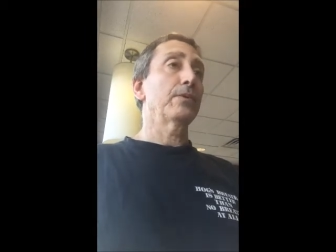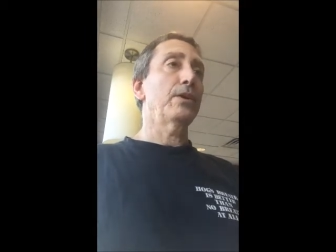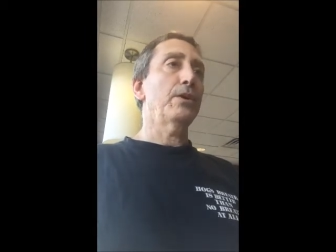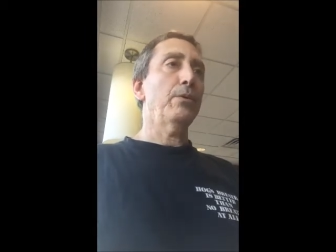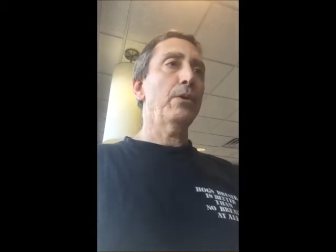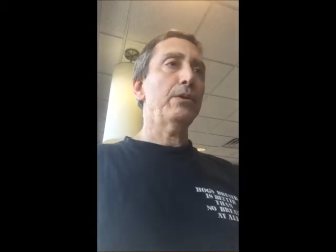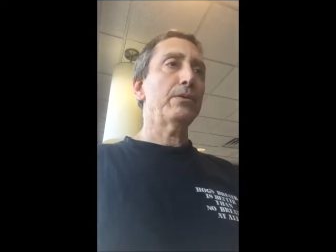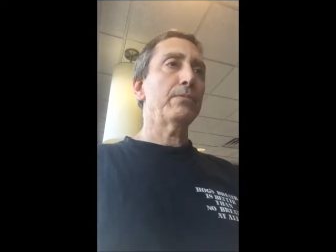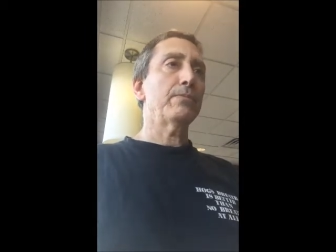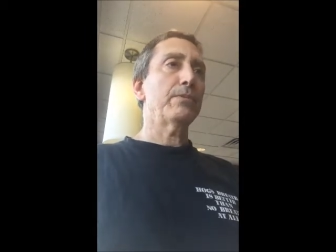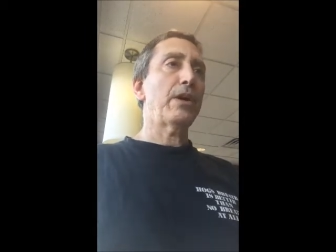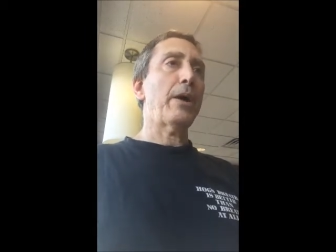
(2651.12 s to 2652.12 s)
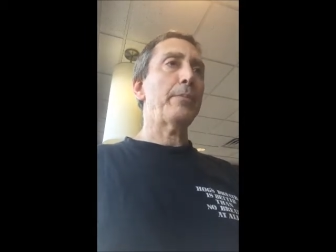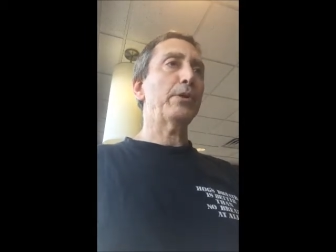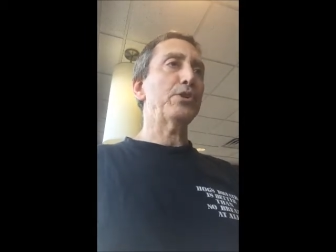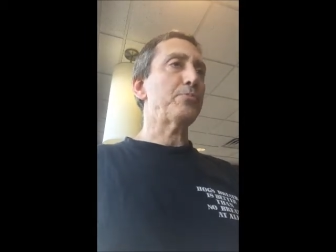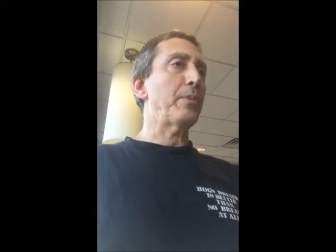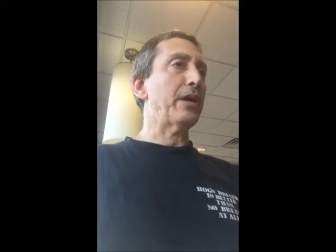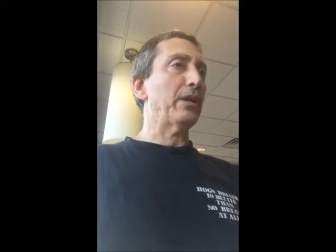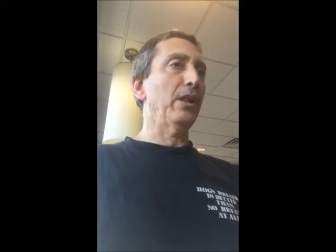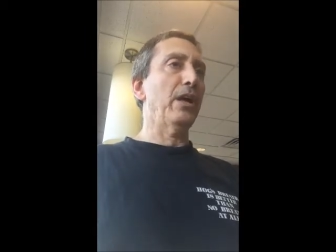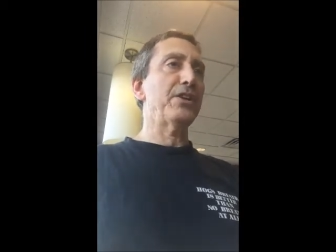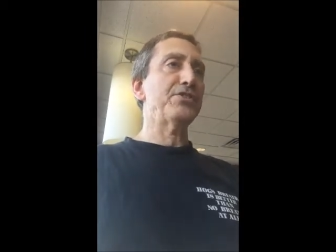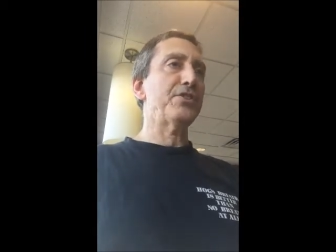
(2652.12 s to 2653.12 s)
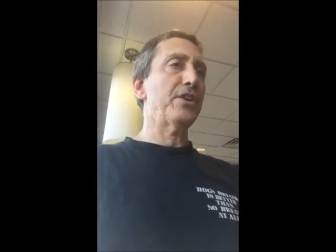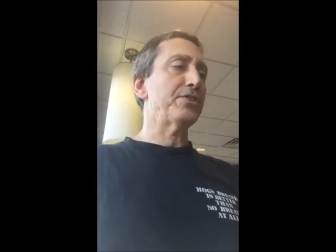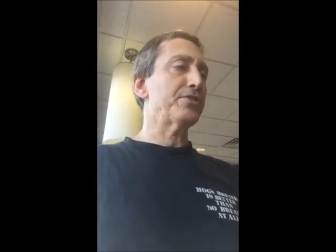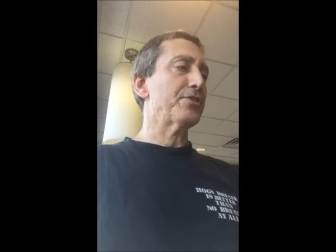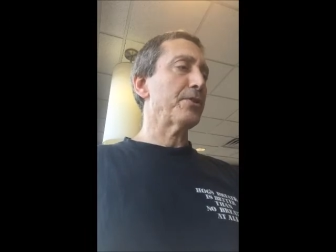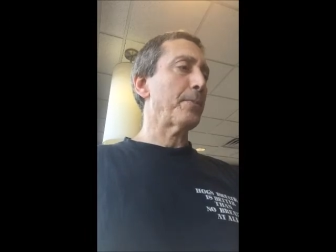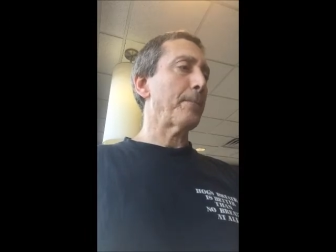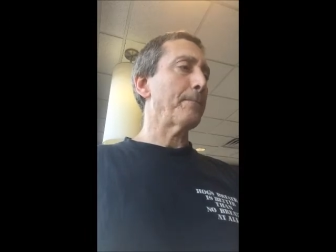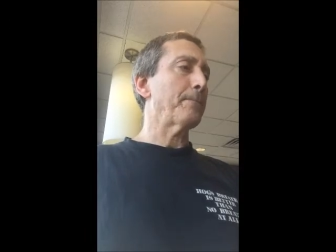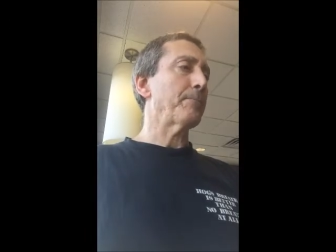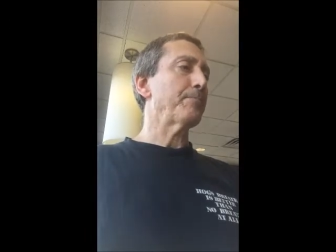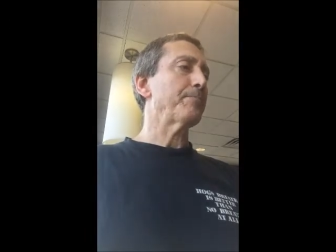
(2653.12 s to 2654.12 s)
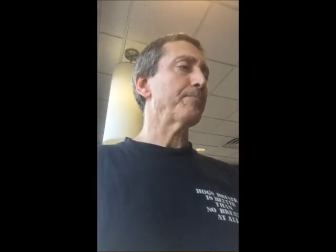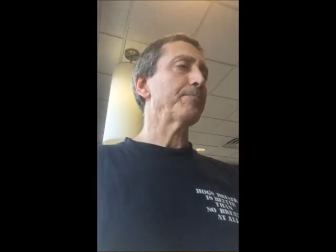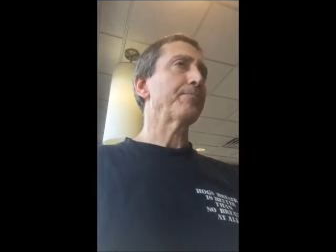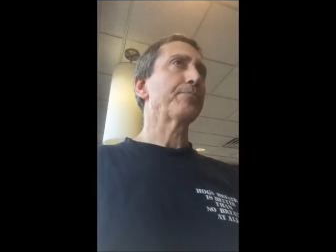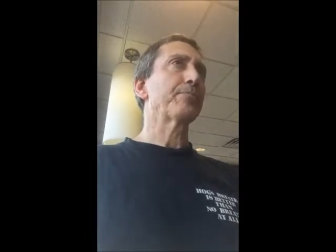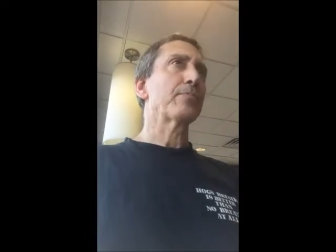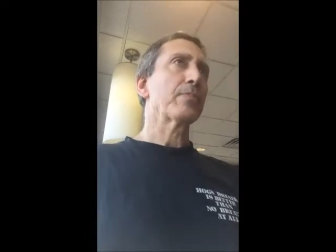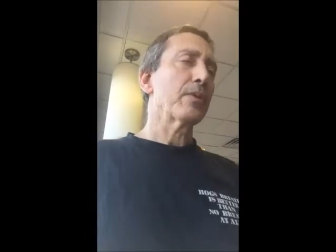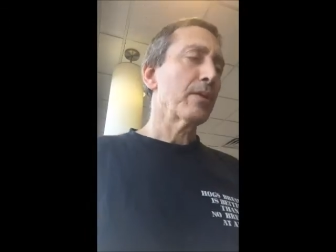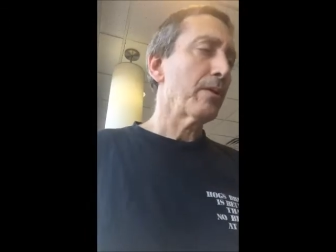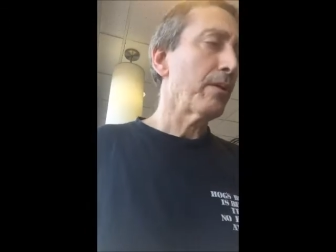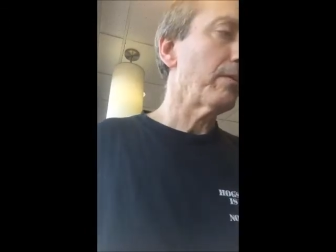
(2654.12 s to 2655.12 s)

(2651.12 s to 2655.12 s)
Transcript: You know what? Amulets make it a lot of sense. It always does, Jimmy.